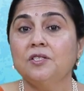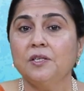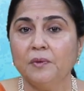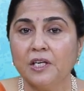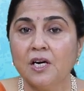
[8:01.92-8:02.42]

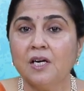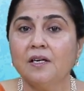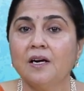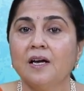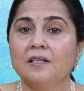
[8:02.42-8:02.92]

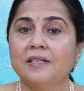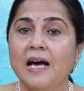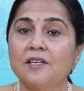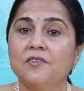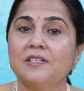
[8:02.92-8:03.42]
demeanor
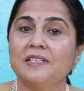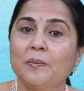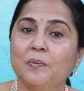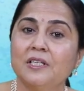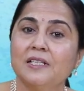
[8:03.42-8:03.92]
that
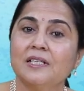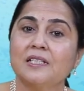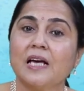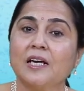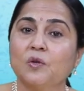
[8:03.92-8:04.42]
resembled a
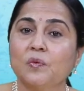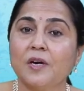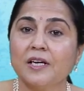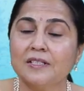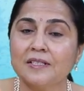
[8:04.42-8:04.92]

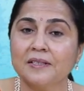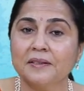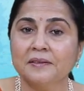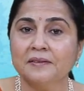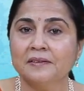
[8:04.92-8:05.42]
sycophant's?
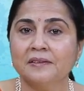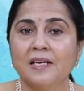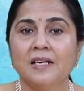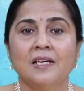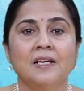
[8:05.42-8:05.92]

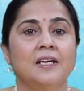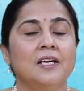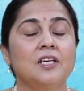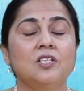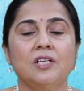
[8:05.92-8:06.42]

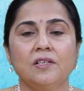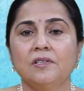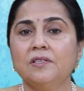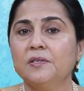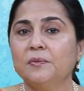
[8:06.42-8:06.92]
His
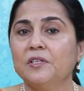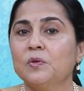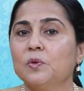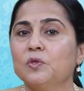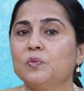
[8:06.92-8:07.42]
general
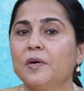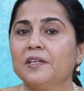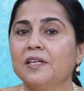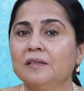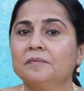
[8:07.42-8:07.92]
demeanor was
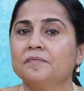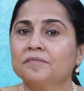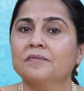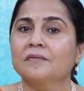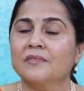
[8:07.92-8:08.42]
very
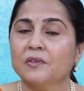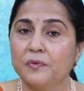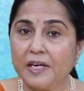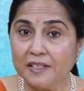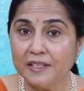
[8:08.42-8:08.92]

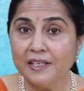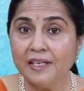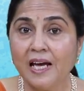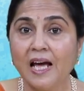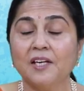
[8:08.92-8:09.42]

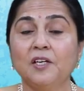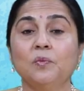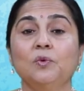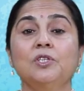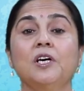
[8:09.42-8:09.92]
friendly and he
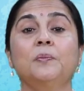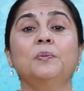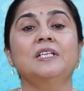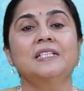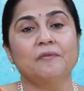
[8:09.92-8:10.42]
would
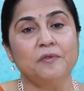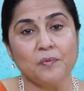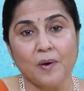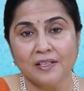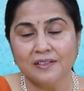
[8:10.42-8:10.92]
appease
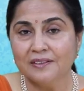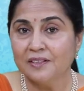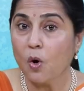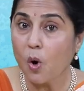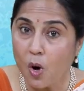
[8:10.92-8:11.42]
everyone.
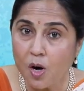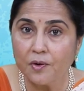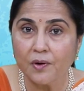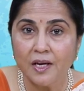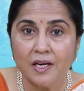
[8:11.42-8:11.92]

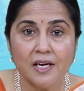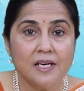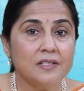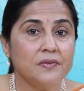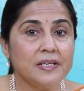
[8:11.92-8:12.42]
Or
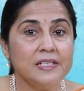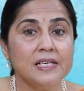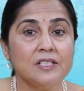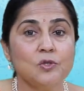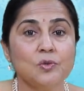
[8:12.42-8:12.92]
his
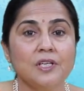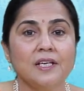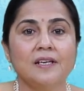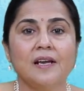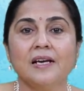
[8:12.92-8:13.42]
readiness to
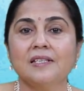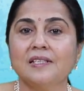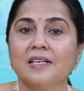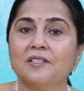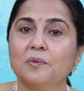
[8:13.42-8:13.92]
say nice
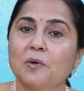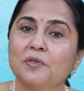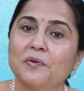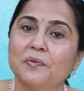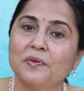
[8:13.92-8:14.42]
things
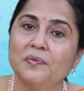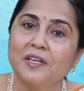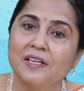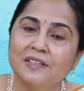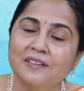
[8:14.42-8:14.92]
about
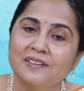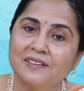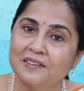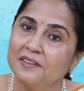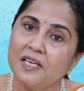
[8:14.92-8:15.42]
everything?
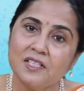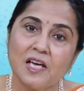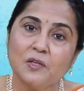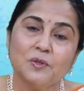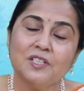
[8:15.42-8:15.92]
Yes,
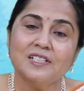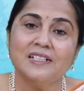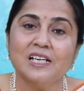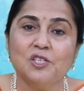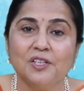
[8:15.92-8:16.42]
that was his
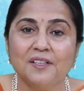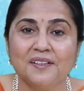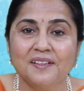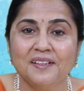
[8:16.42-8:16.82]
nature.